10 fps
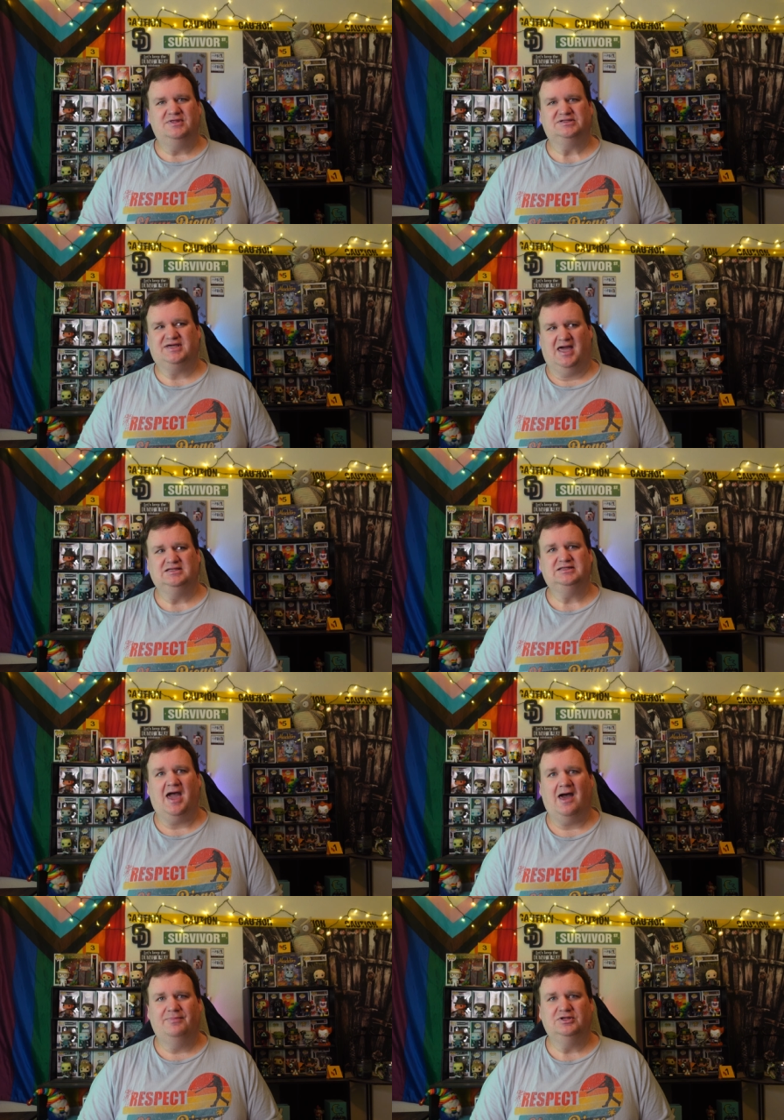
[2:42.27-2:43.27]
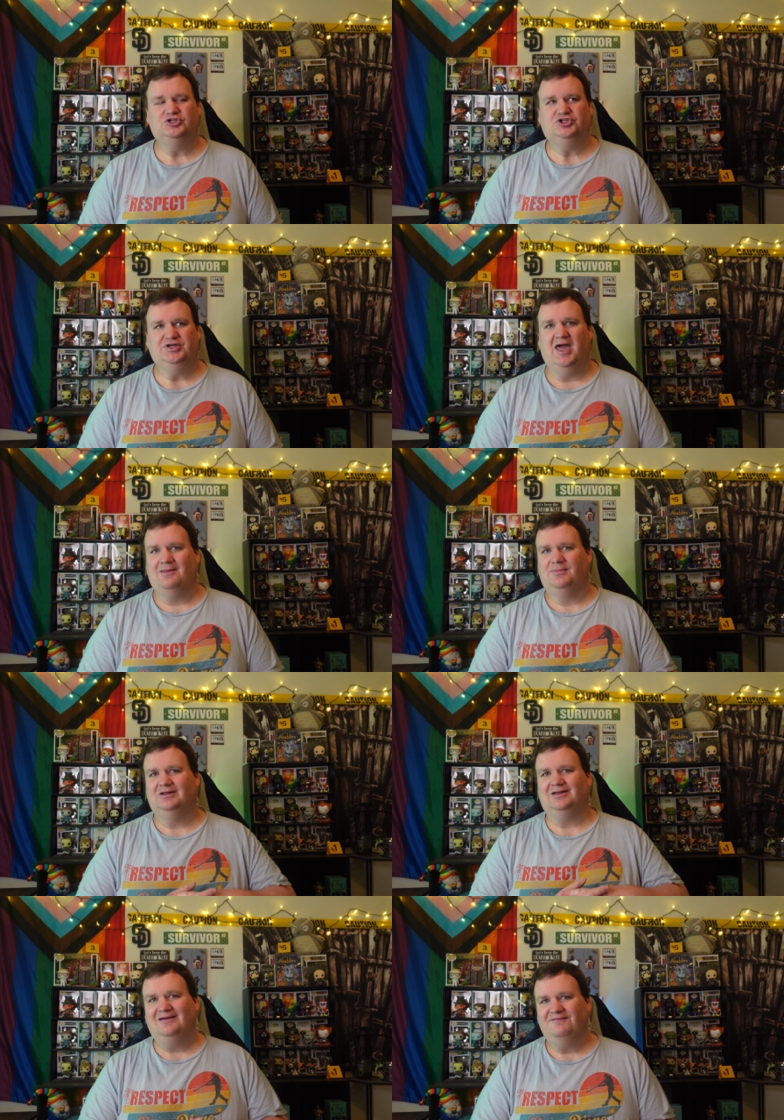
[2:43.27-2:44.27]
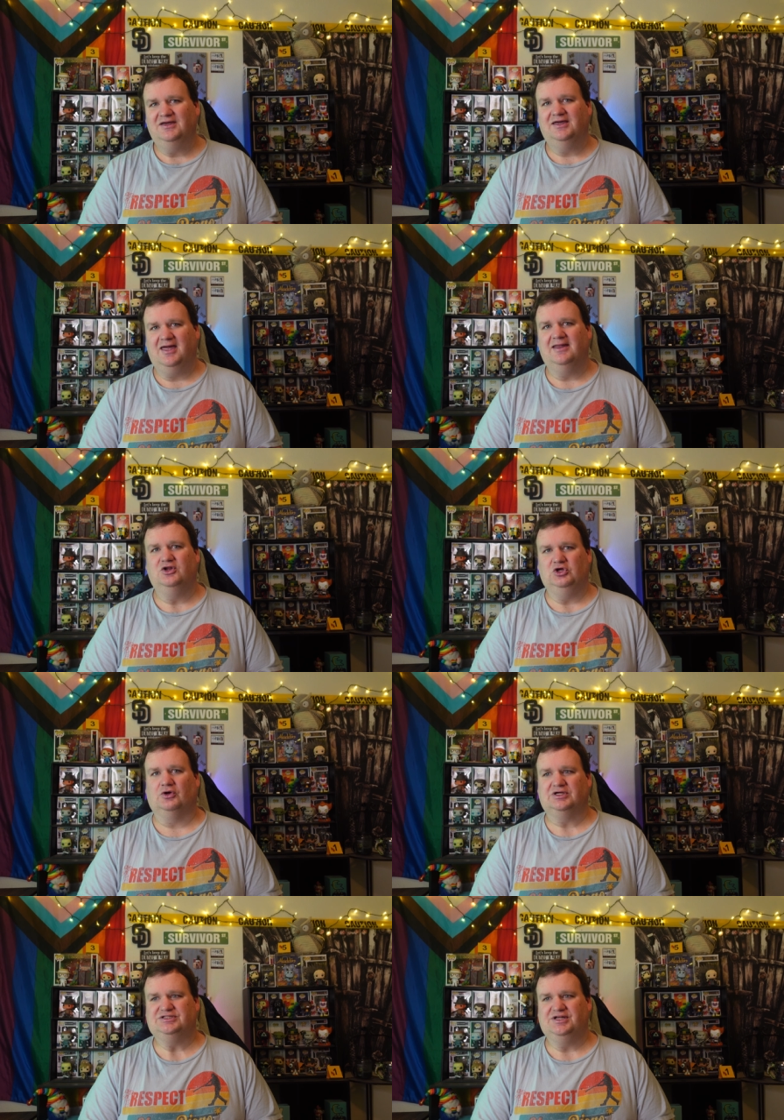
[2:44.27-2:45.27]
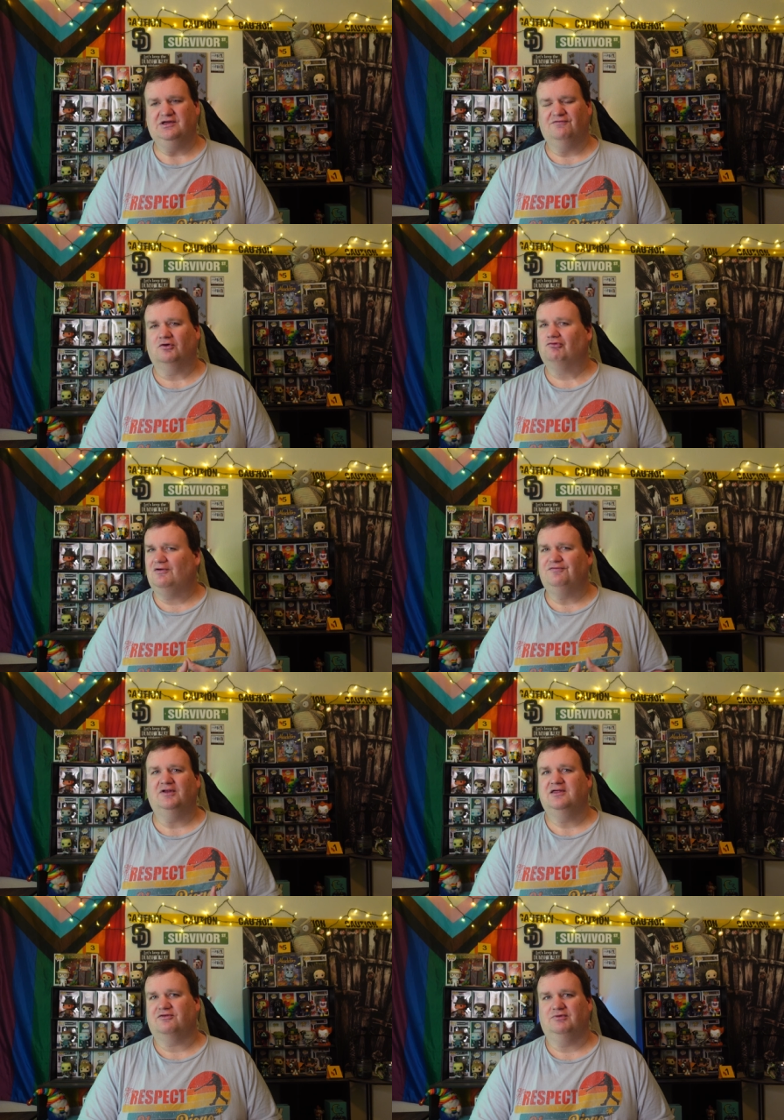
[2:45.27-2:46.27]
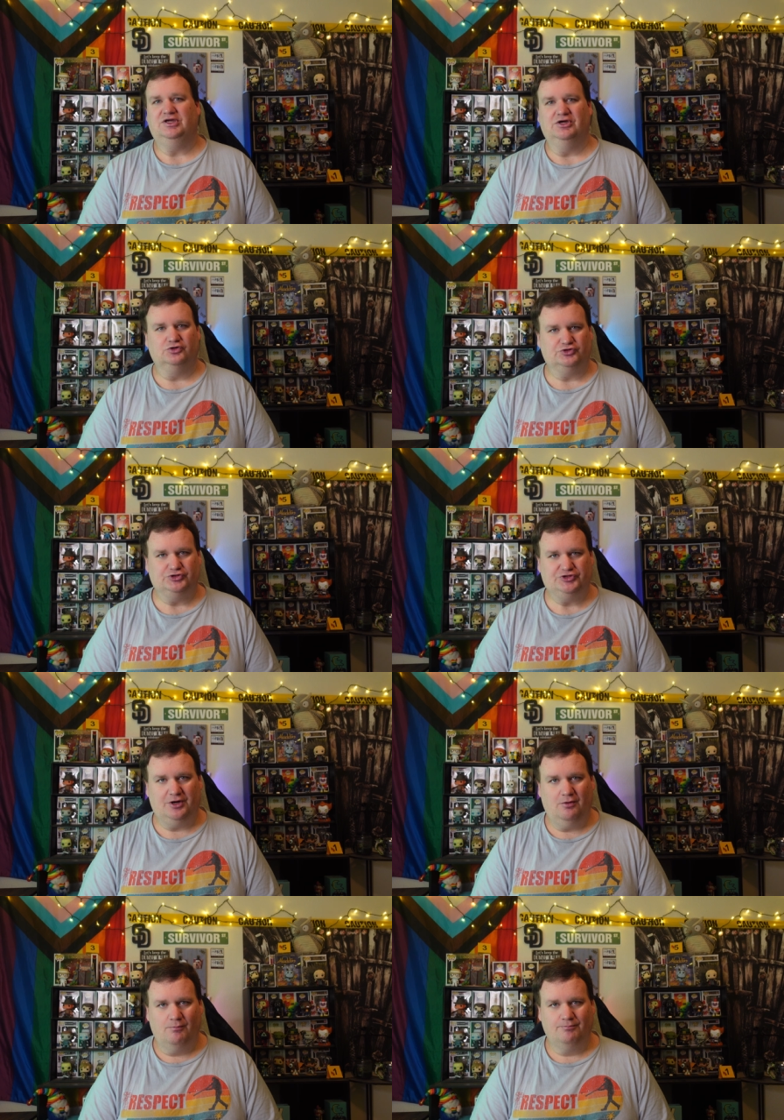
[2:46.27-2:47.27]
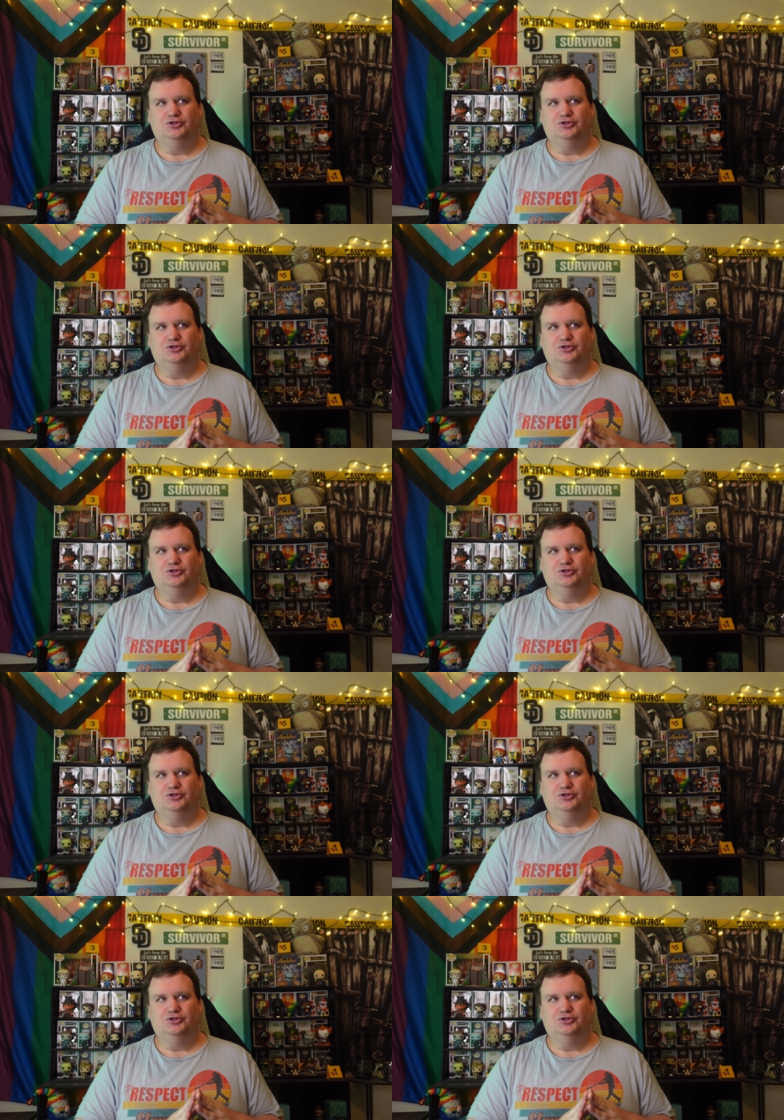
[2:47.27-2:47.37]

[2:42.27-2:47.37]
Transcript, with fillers: this case happened, she had been living in New York City for roughly three years or so.